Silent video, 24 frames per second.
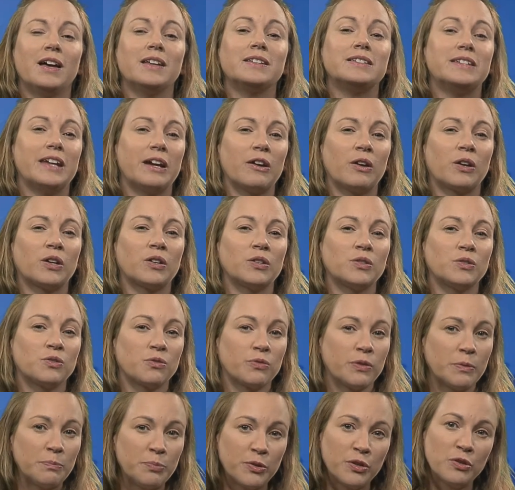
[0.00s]
they're
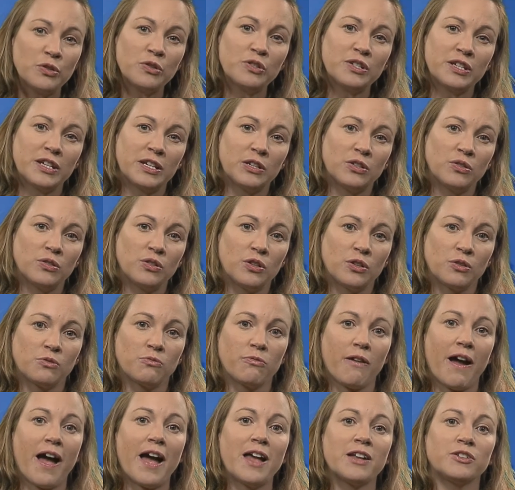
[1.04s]
contributing to the
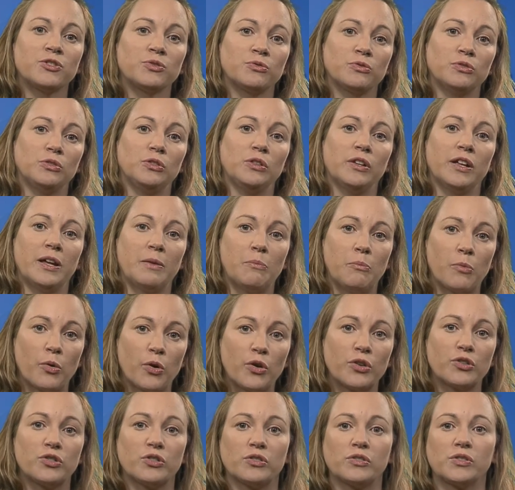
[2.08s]
gradual
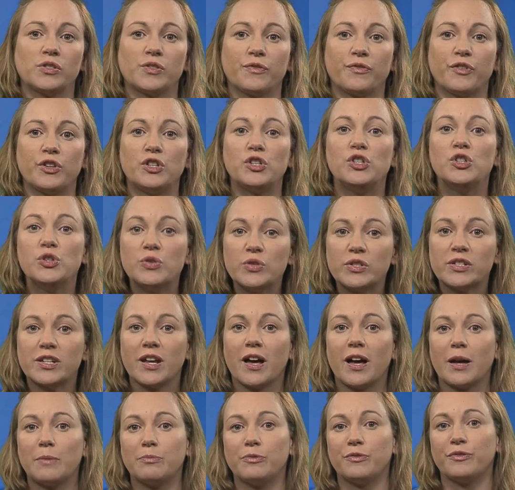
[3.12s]
emergence of a new
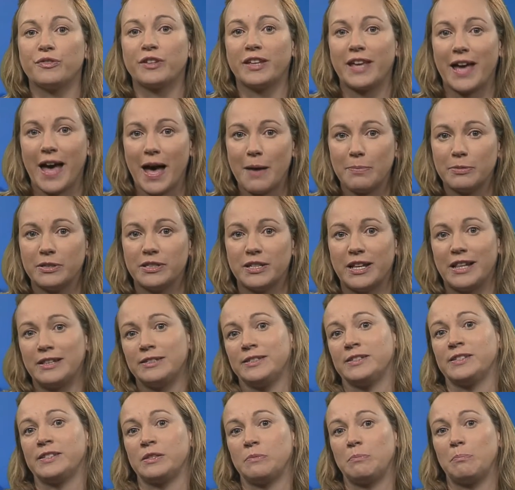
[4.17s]
type of
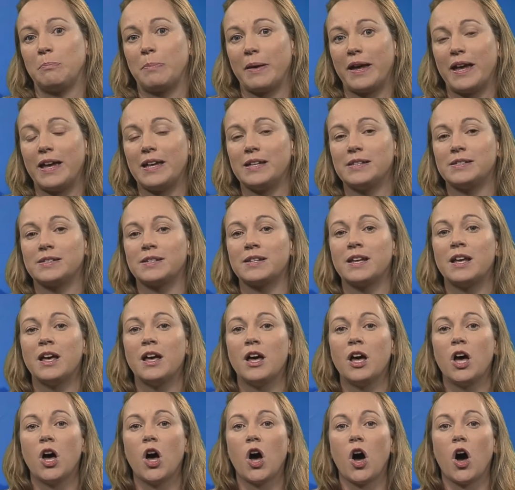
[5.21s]
capitalism based
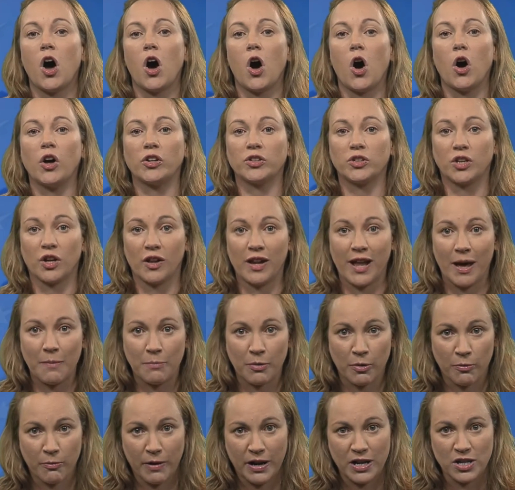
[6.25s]
on
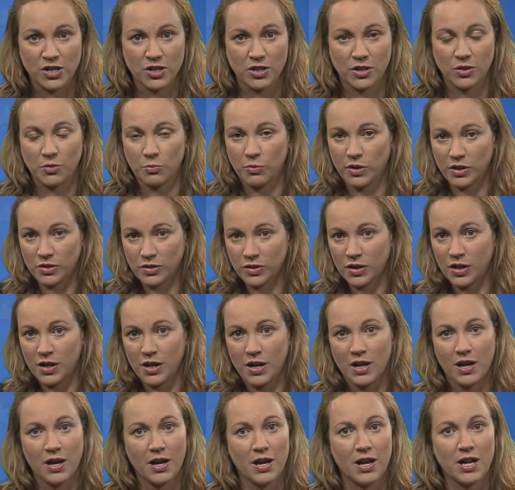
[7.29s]
collaboration, what
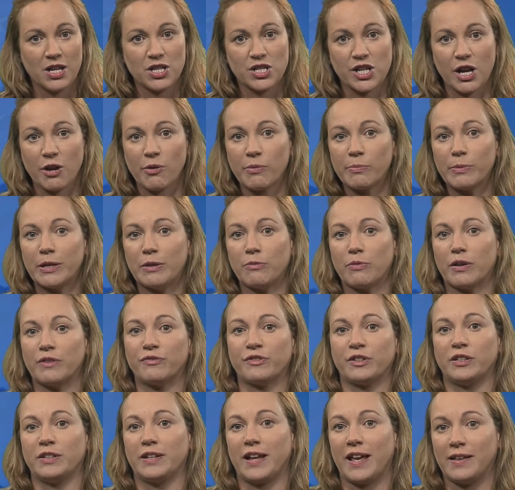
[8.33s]
Jeremy
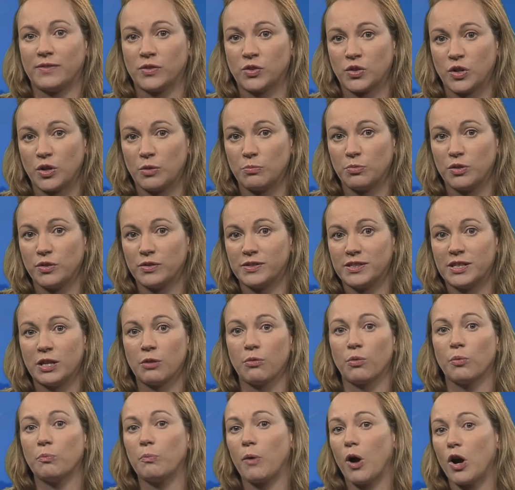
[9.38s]
Rifkin has termed the
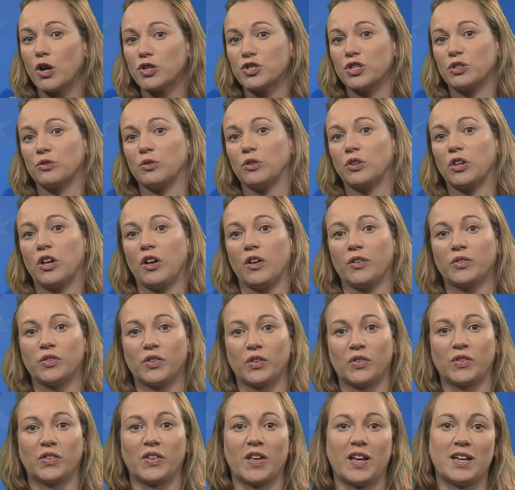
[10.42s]
zero marginal cost
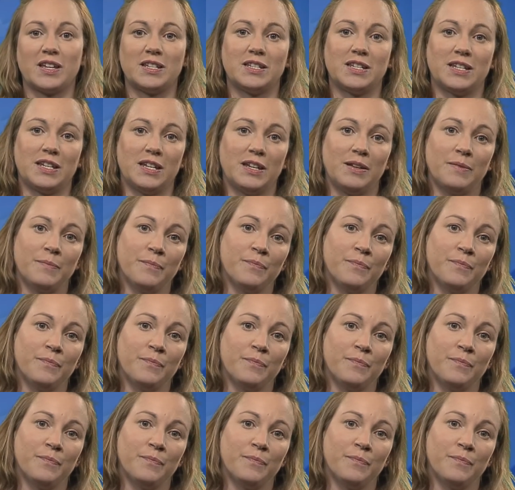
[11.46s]
society.